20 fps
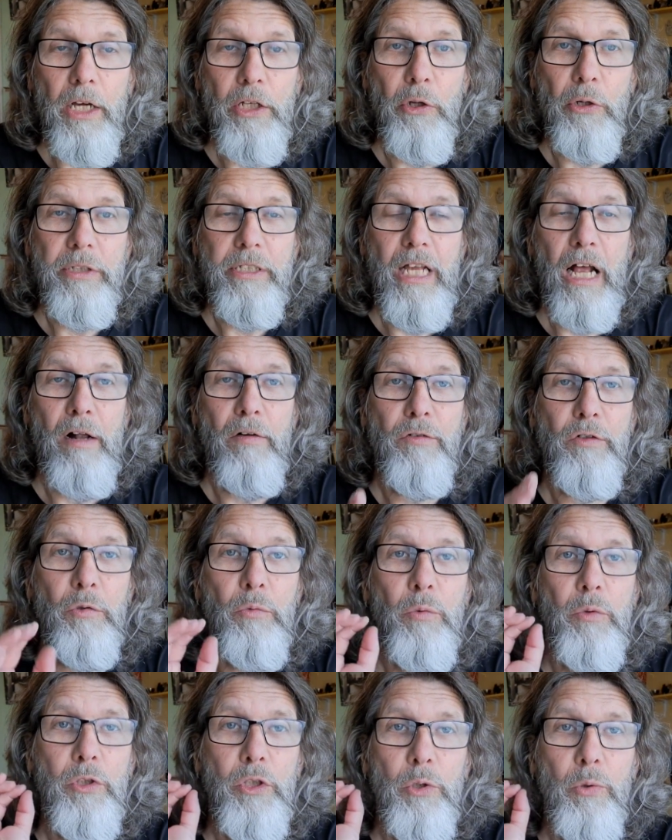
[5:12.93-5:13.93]
yourself
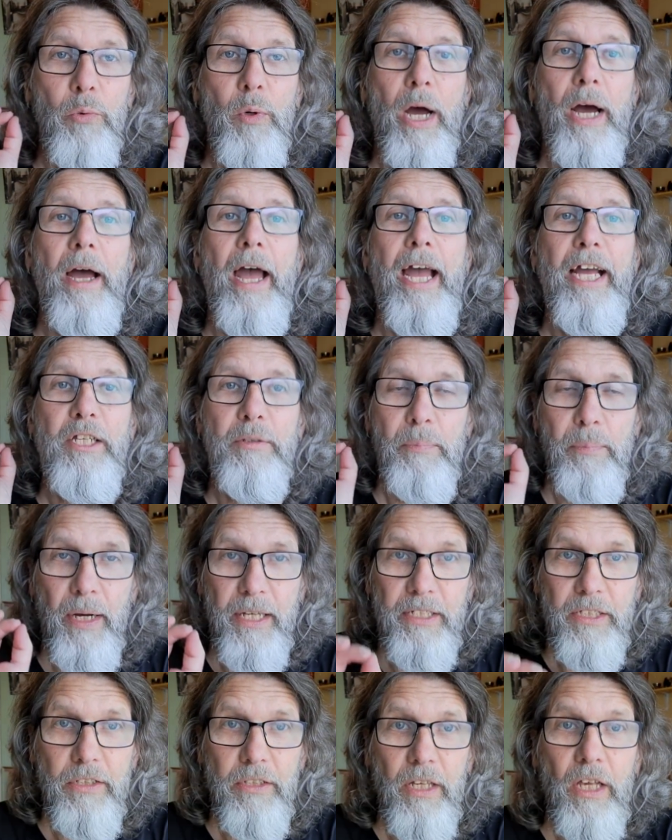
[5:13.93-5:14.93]
to to uh,
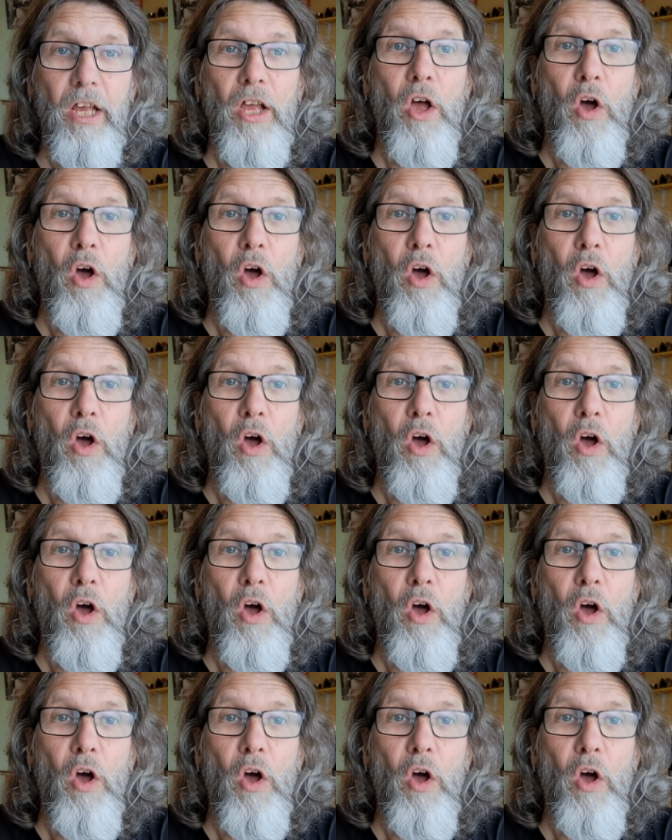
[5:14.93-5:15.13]
express